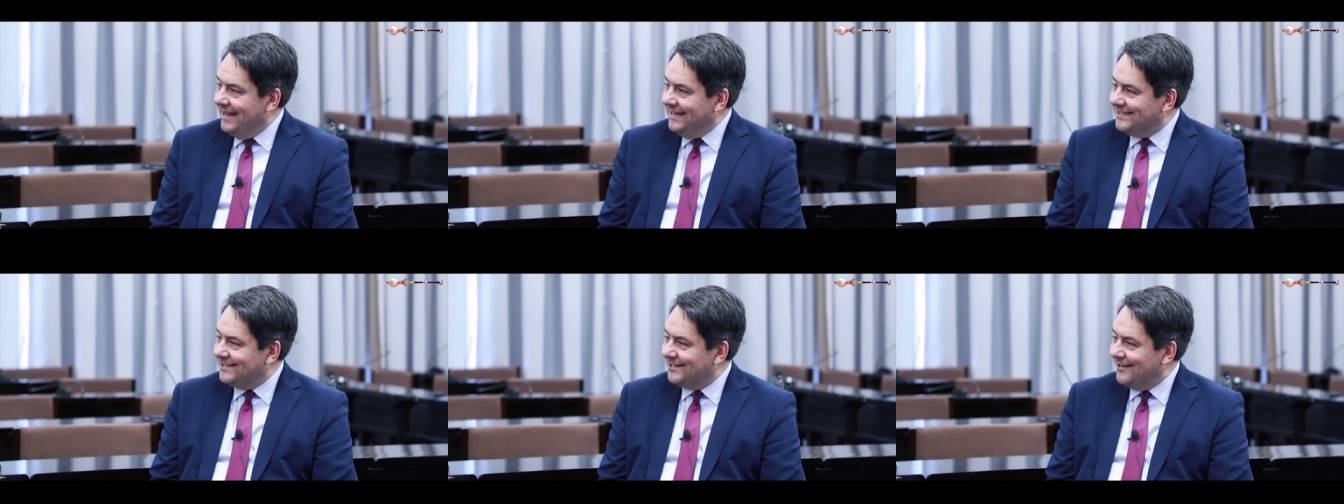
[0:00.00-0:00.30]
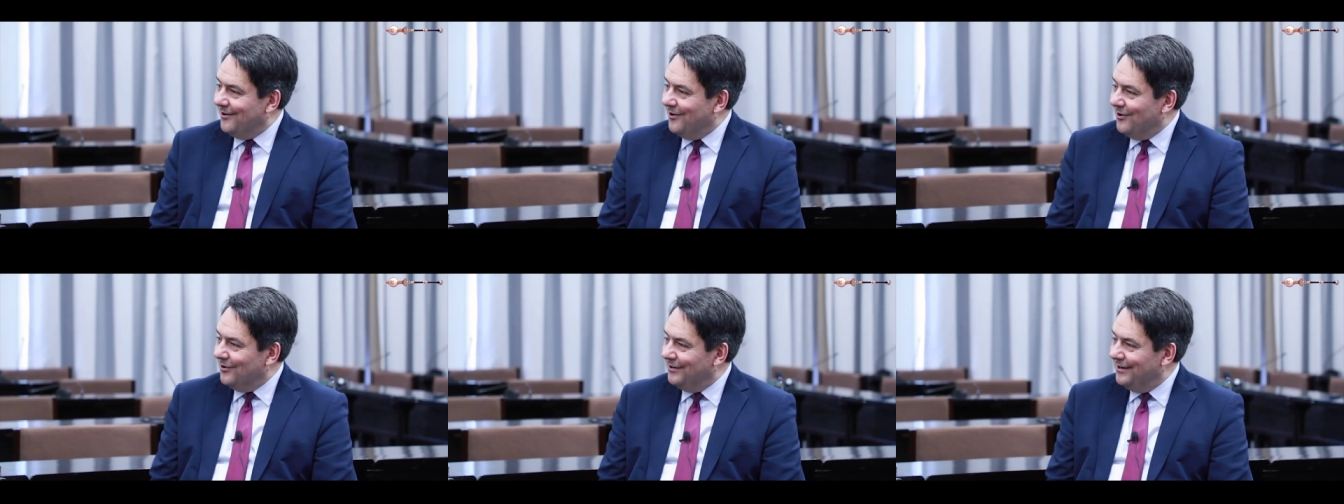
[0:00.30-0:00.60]

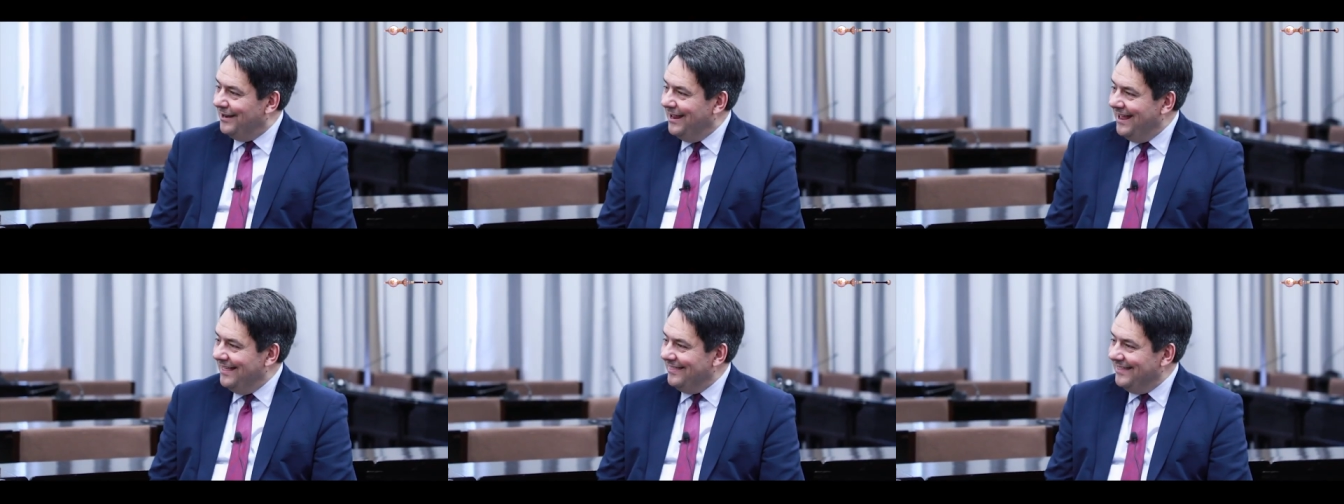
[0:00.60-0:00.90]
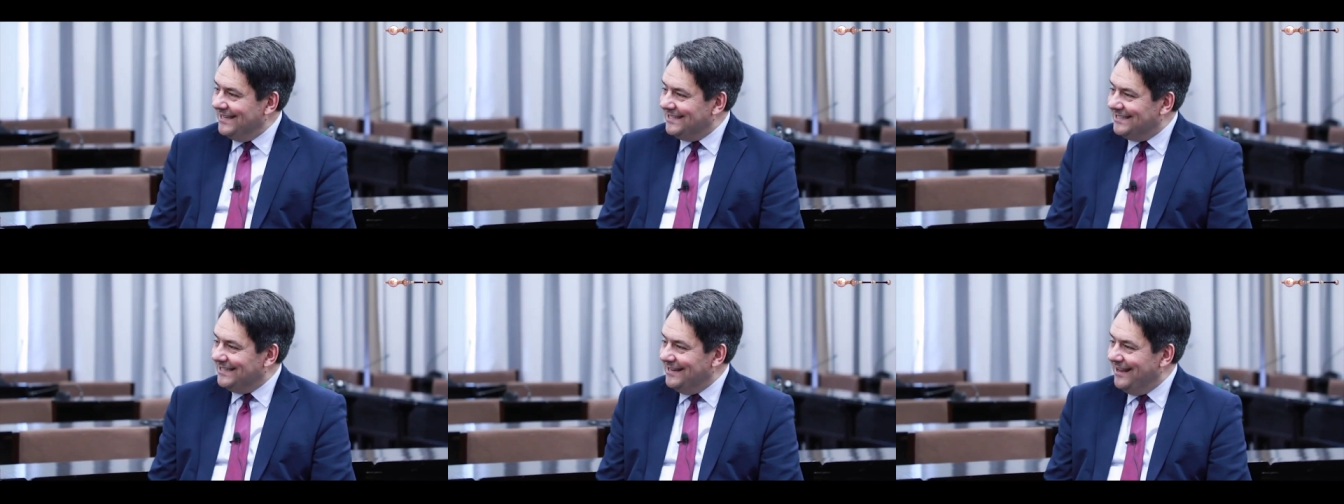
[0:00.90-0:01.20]
later on
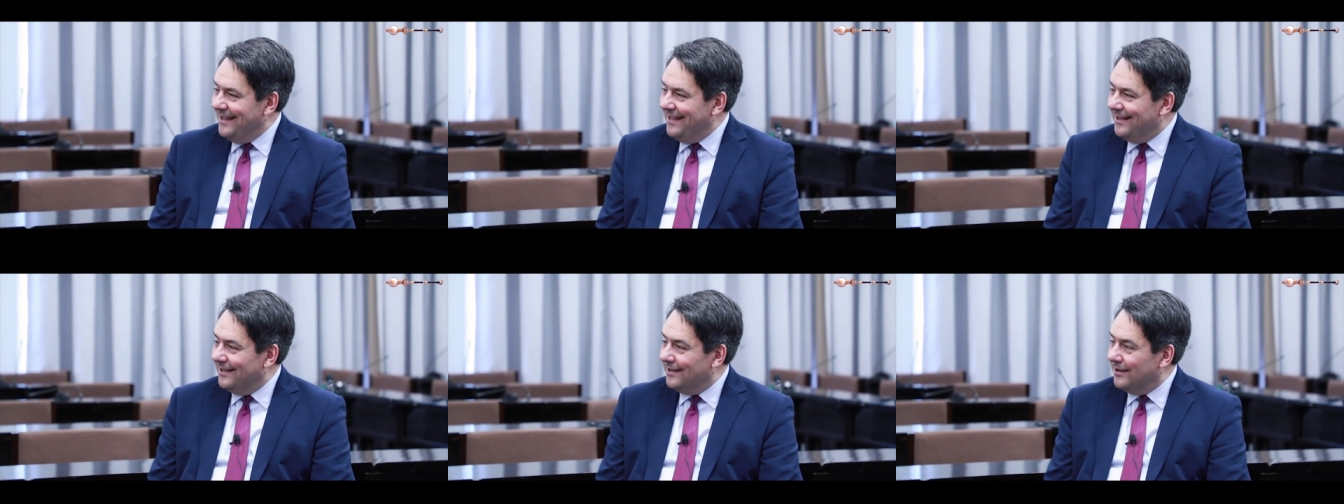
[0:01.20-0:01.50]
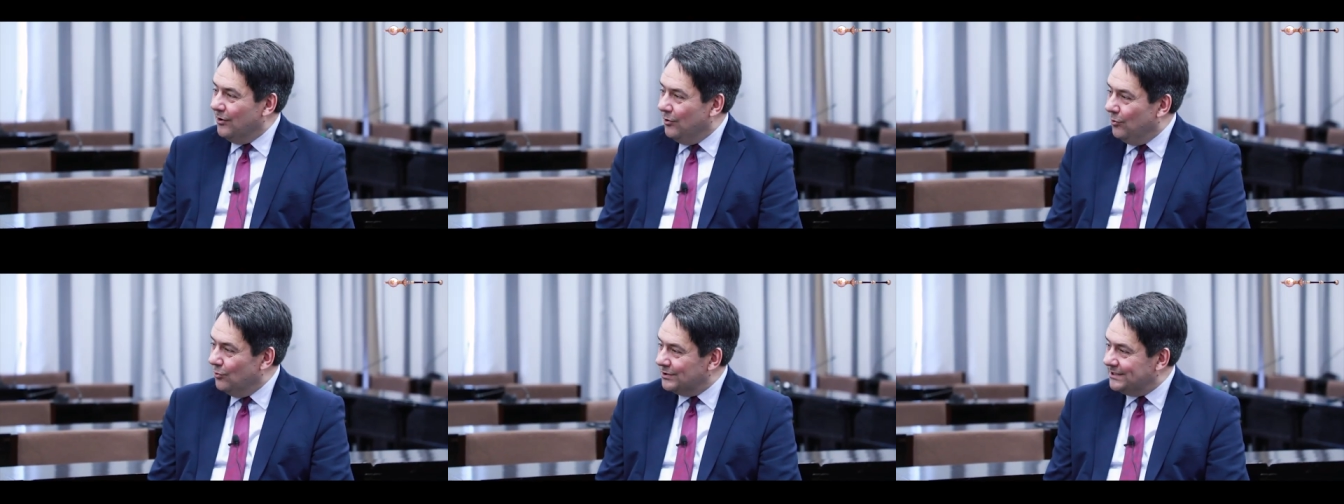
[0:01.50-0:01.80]
this year,
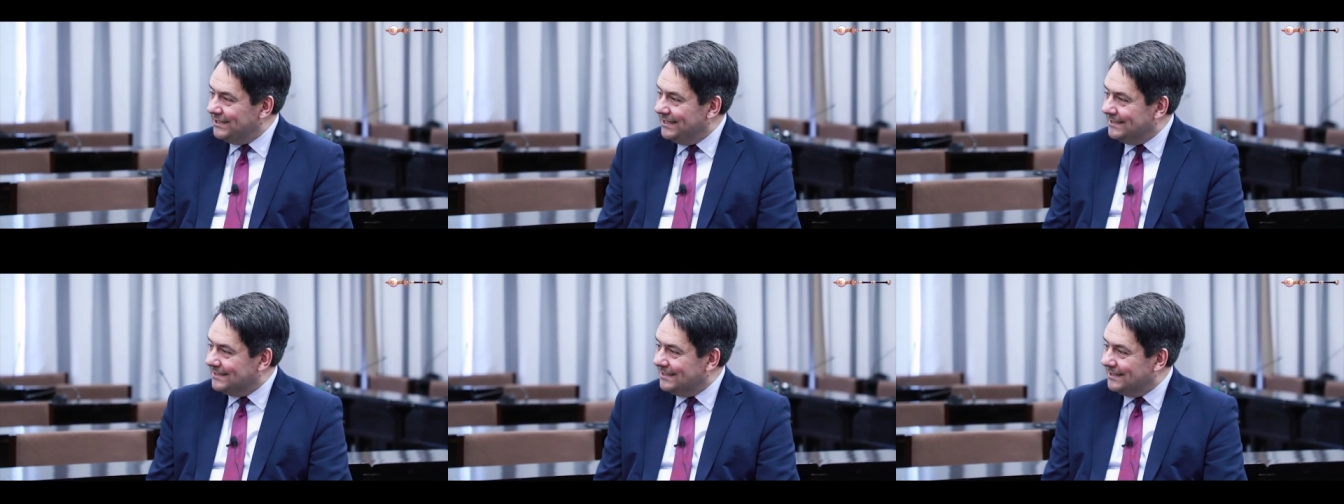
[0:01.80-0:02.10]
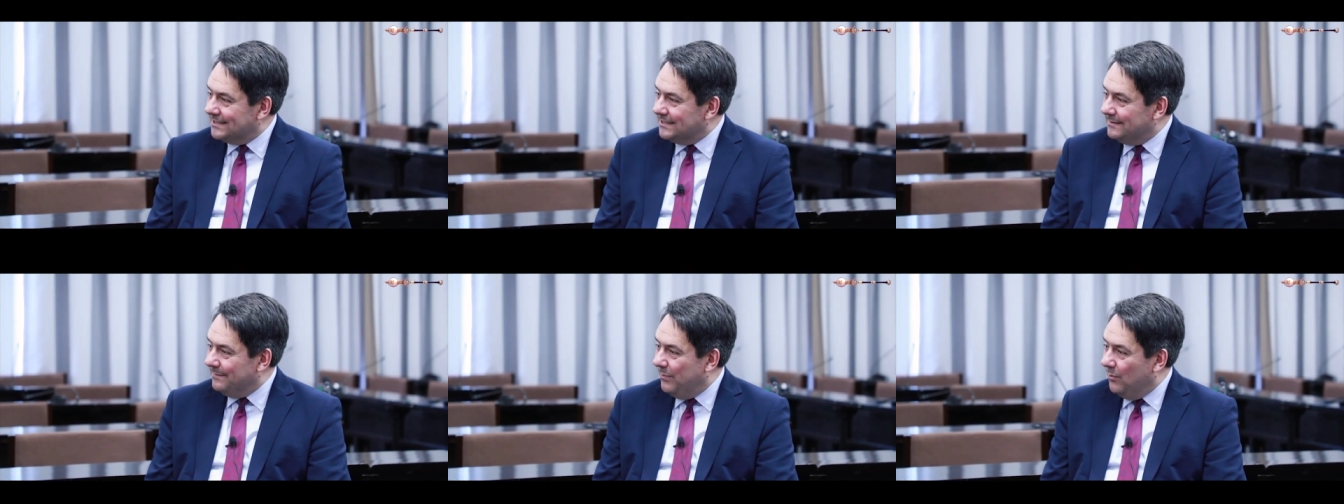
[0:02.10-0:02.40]
courses
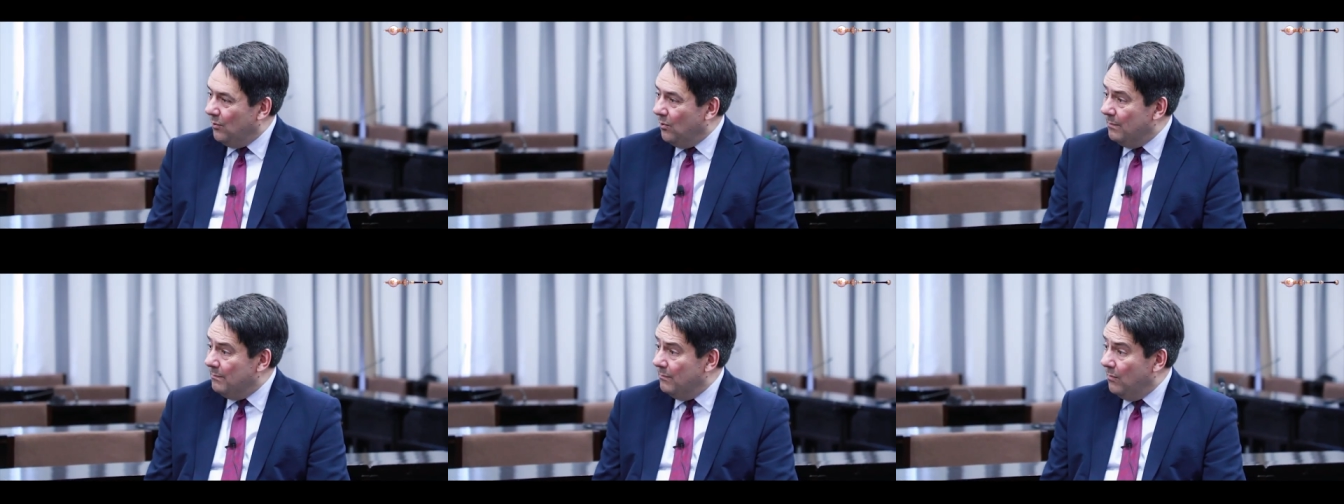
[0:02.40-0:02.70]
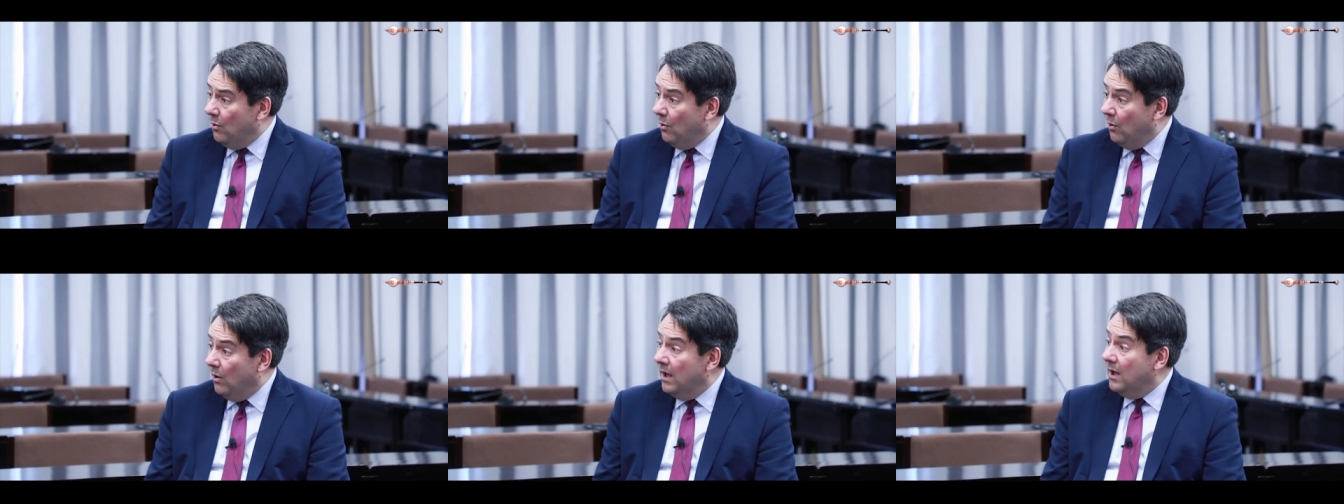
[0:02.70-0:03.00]
to support
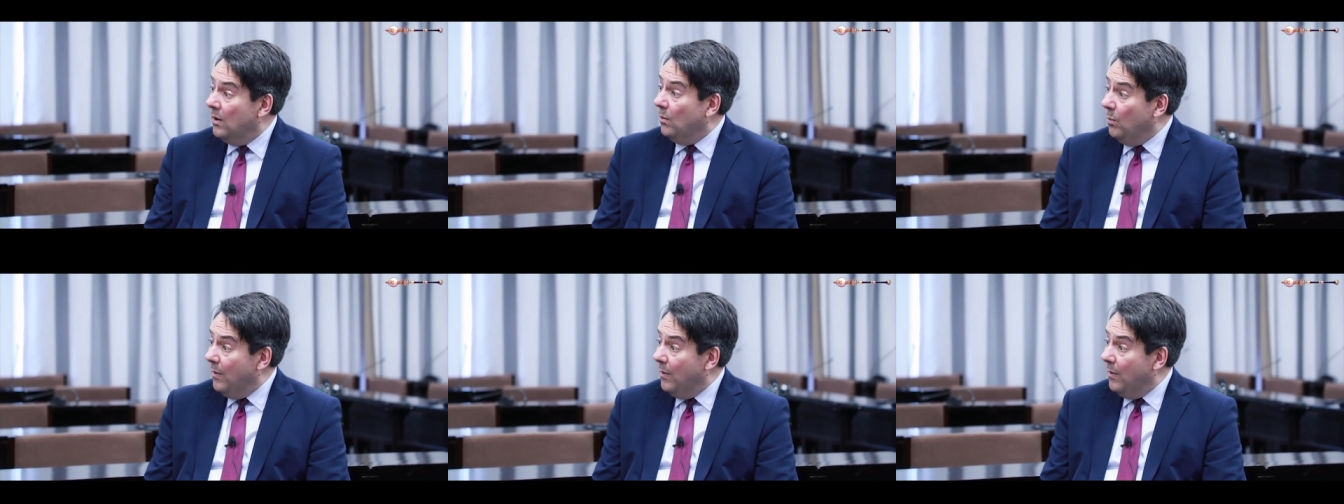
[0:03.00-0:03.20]
more